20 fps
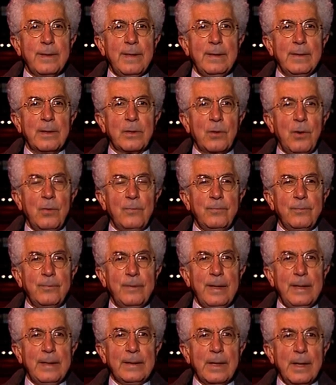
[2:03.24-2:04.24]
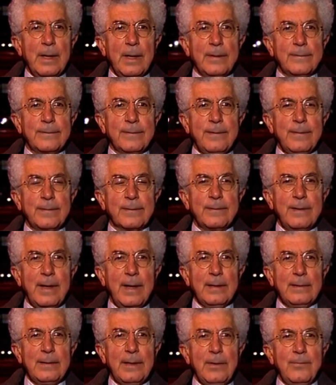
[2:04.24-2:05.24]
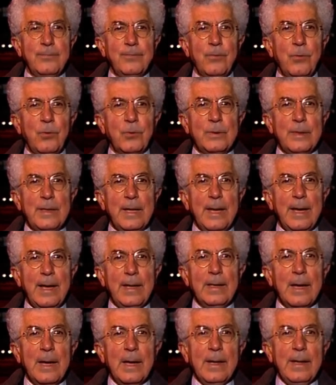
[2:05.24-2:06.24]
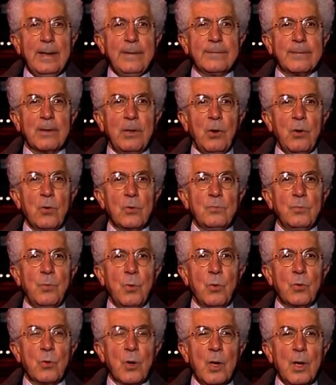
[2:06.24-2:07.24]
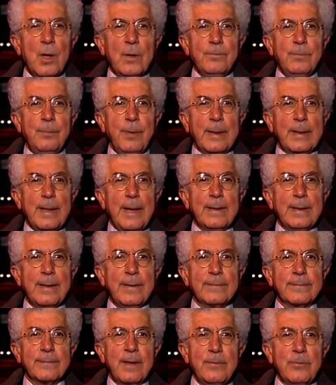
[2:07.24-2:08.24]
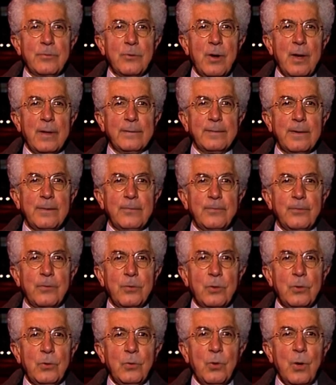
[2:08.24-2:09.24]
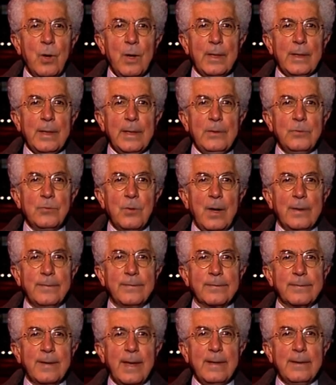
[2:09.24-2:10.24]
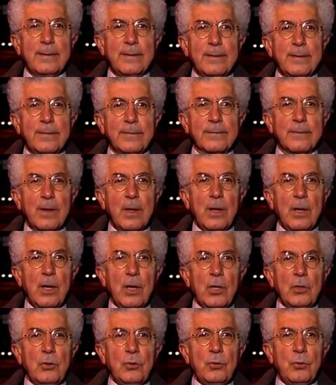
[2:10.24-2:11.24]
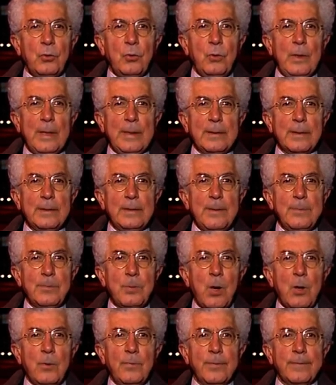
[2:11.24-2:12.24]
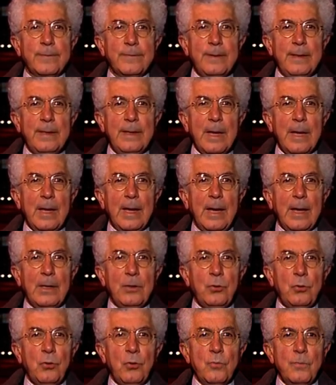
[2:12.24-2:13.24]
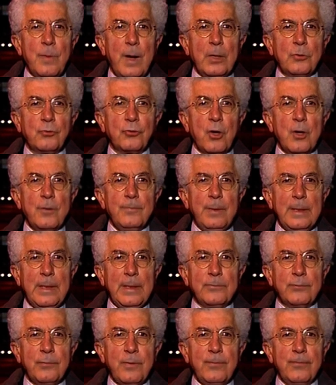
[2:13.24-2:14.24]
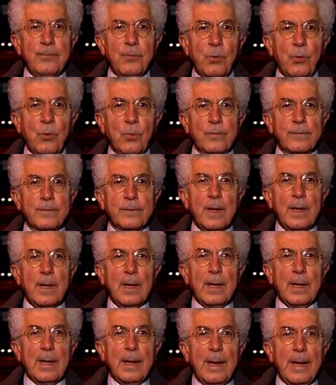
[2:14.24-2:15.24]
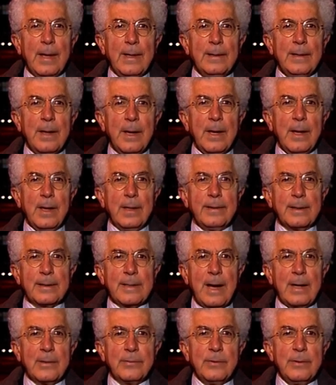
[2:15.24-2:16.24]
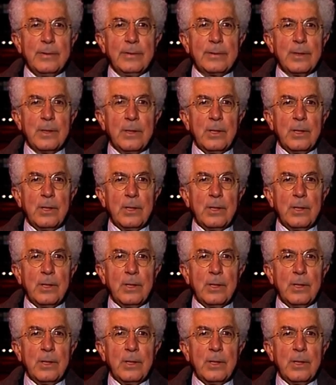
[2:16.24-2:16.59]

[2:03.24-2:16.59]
in the conflict since 1948. It's a long book, but I can summarize it for you in one sentence. Too little diplomacy and too much military force. And the current